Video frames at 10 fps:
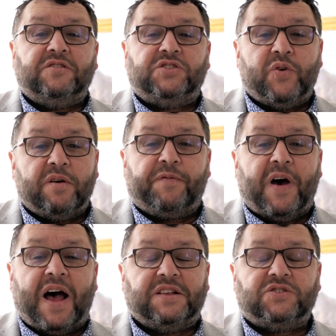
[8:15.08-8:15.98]
do it
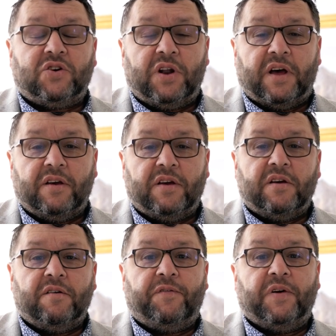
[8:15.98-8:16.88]
for Hatzola,
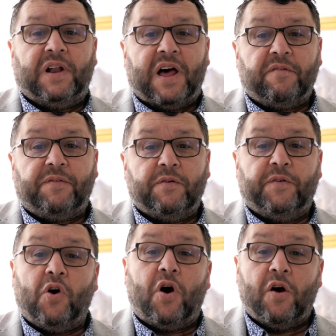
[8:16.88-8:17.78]
for the love
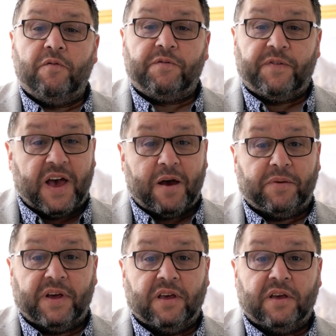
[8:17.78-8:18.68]
of your own
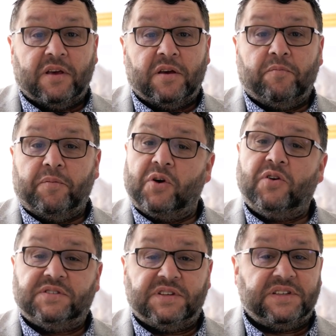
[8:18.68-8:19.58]
family,
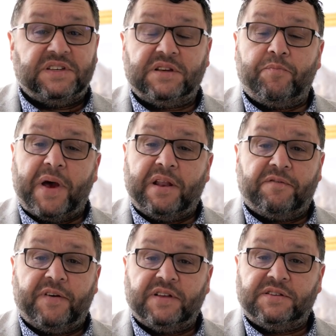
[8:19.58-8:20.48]
because this is a
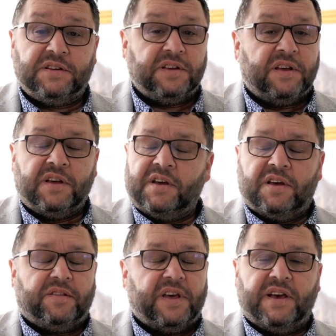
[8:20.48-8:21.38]
benefit
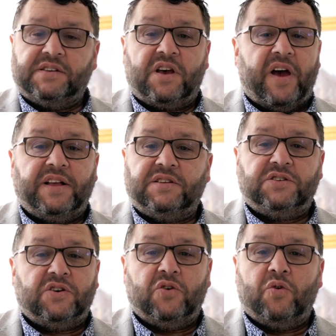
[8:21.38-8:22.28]
that is going
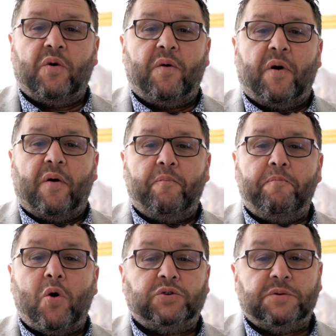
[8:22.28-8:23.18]
to
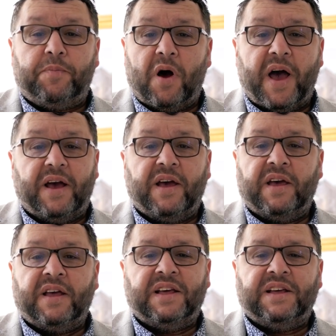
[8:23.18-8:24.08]
multiply
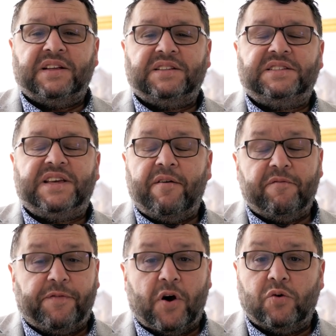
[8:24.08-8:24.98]

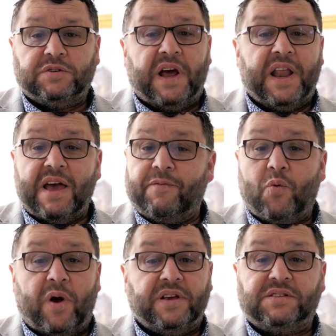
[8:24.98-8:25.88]
tenfold, and
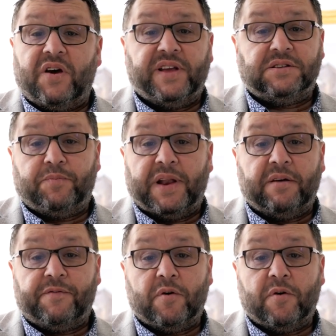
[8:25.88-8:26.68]
everyone is going to benefit